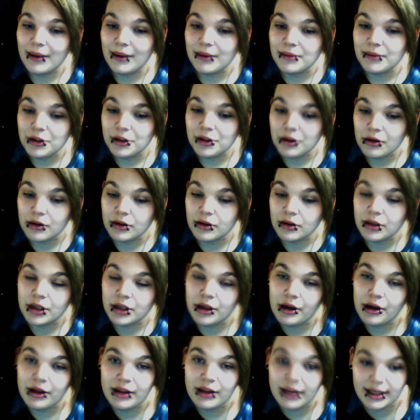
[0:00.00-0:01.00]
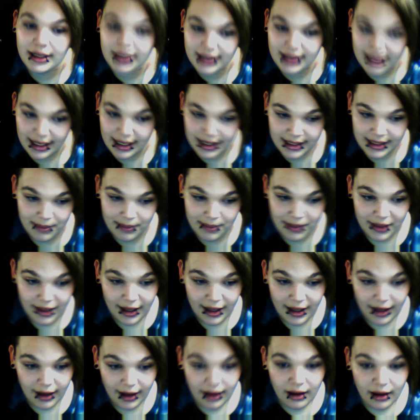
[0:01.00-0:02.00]
I'm sure they'll tell you the exact same
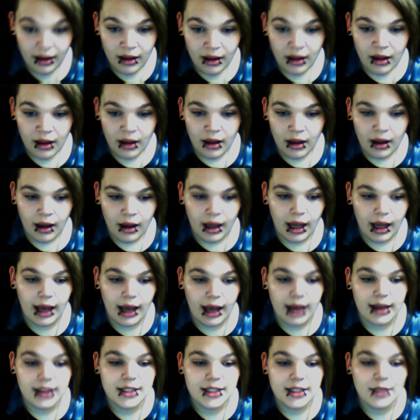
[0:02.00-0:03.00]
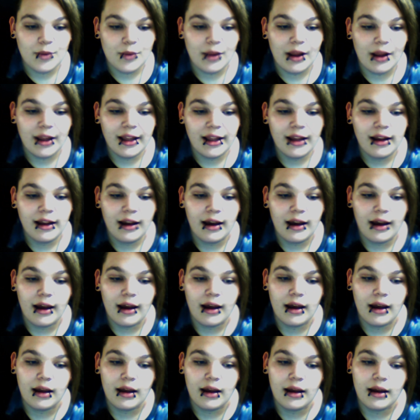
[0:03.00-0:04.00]
thing. Swelling
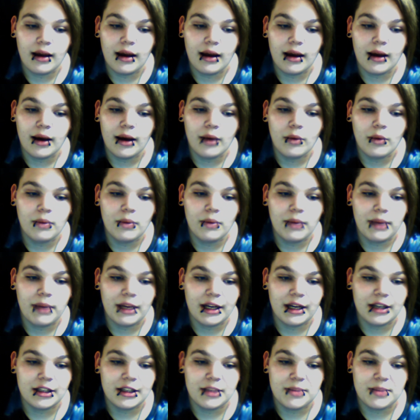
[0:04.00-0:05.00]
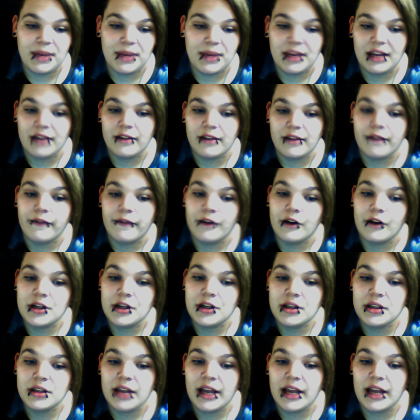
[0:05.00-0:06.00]
will be at its peak the
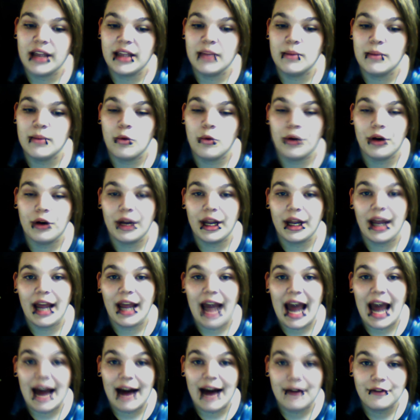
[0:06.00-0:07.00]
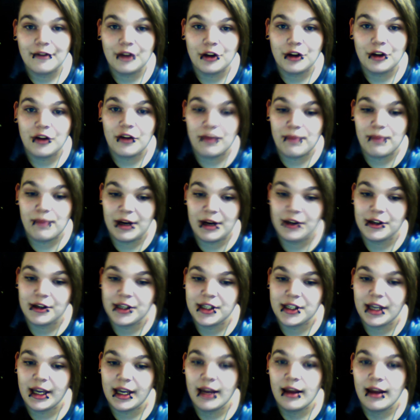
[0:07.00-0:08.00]
first thing the morning after you've
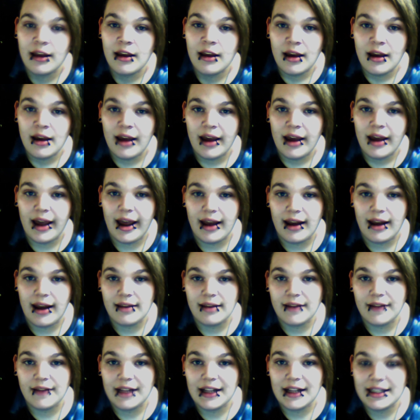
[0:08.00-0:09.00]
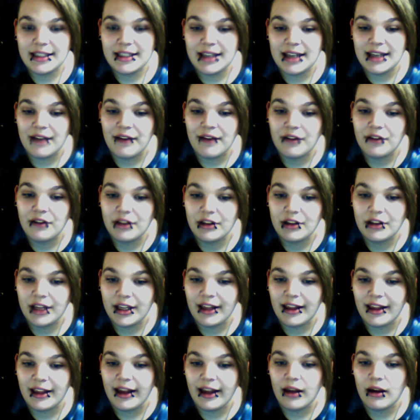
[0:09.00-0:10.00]
pierced it. And that's definitely
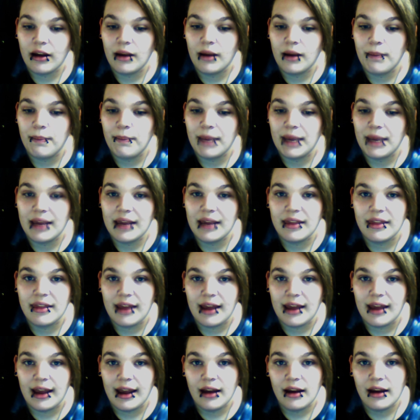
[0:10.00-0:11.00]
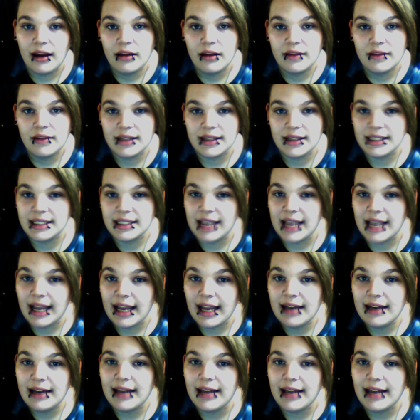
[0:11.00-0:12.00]
like a big thing. The
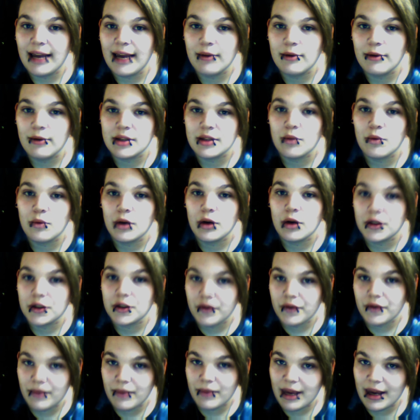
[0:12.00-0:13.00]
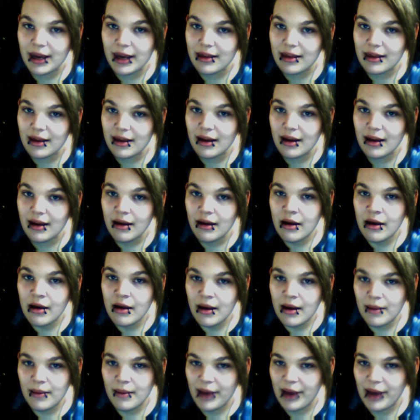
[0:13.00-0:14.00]
second day was the worst for me, I think.
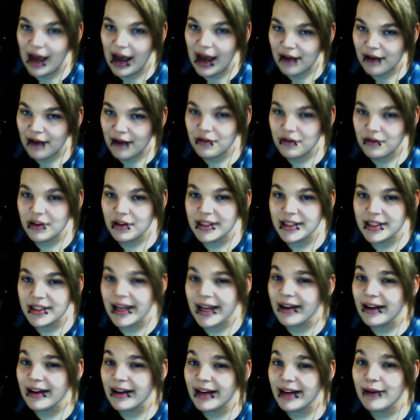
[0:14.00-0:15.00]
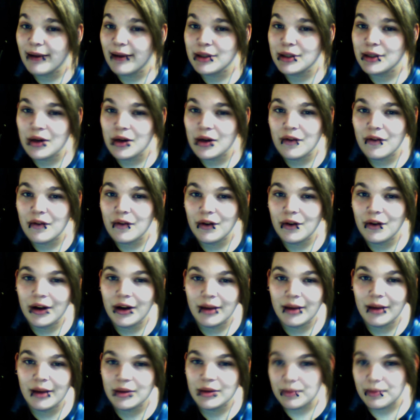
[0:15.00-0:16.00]
But after the second day was over,
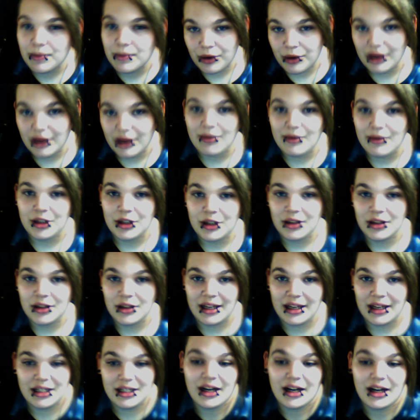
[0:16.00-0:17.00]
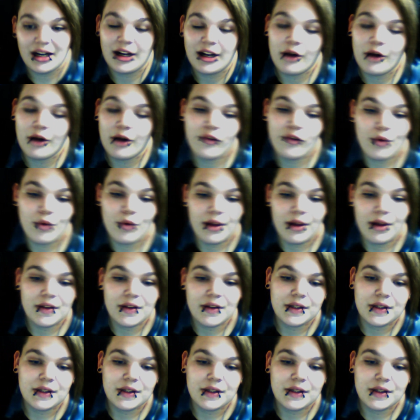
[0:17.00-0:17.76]
it was pretty much like done and over with.